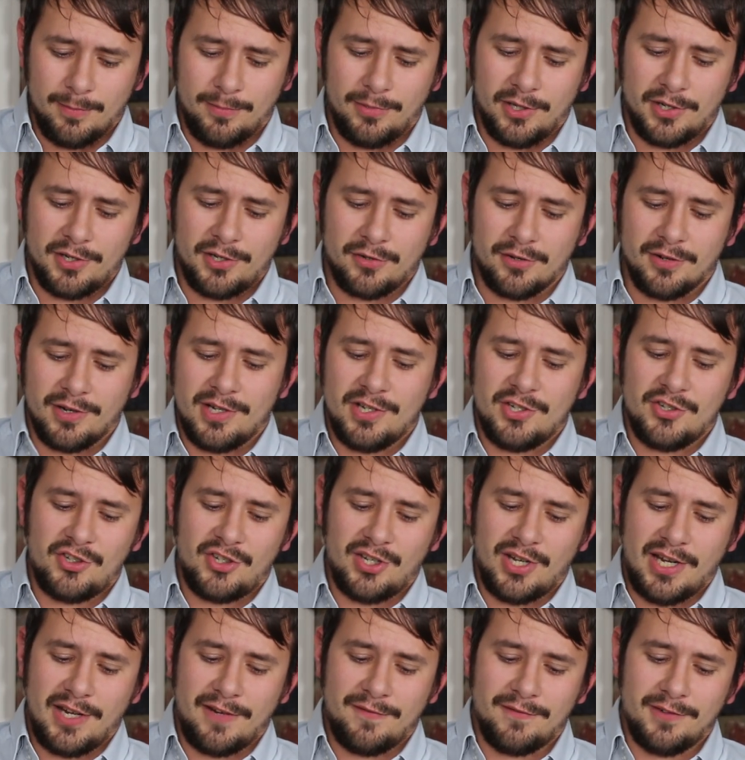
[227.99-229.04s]
blood
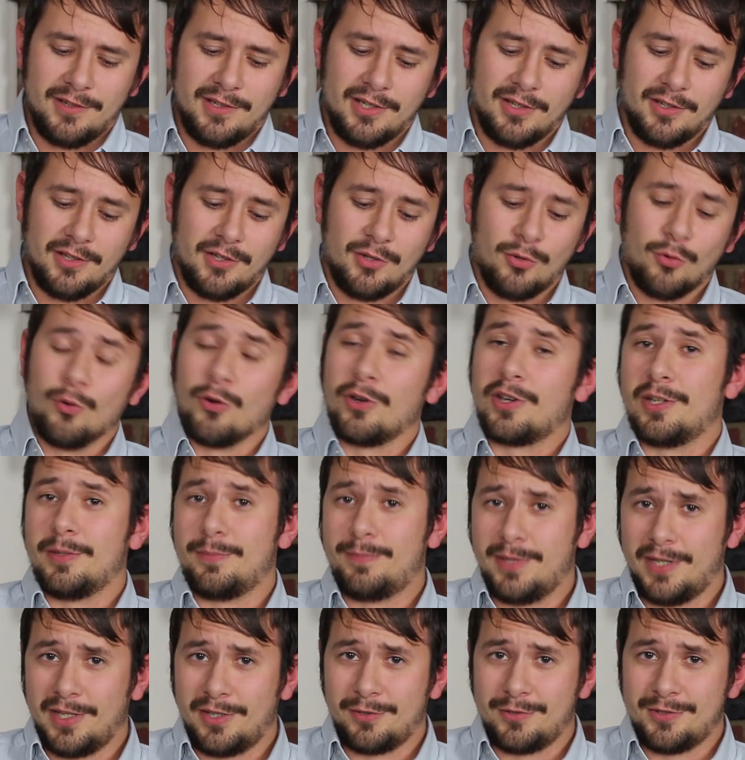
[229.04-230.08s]
orange, and vanilla
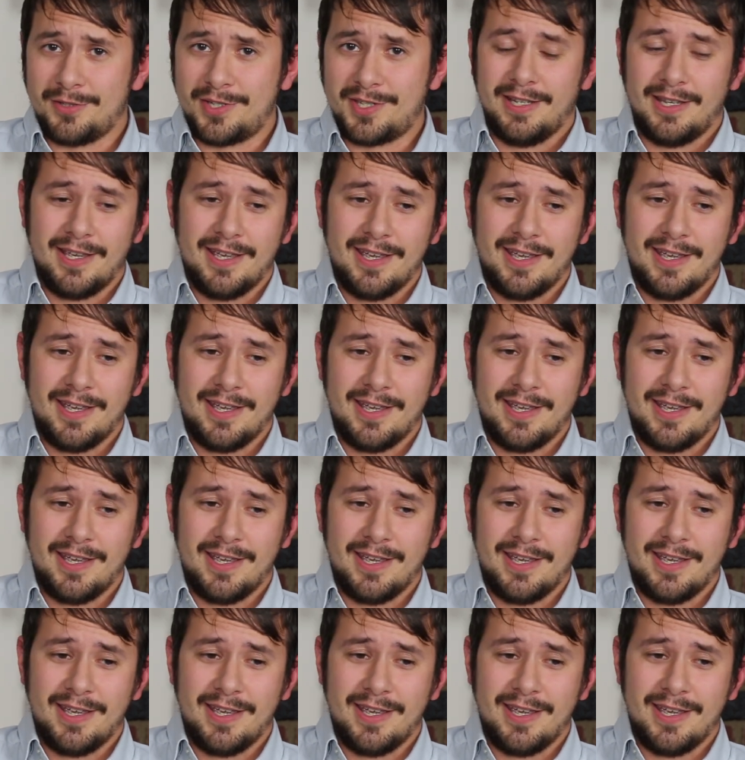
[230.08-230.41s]
orchid petals.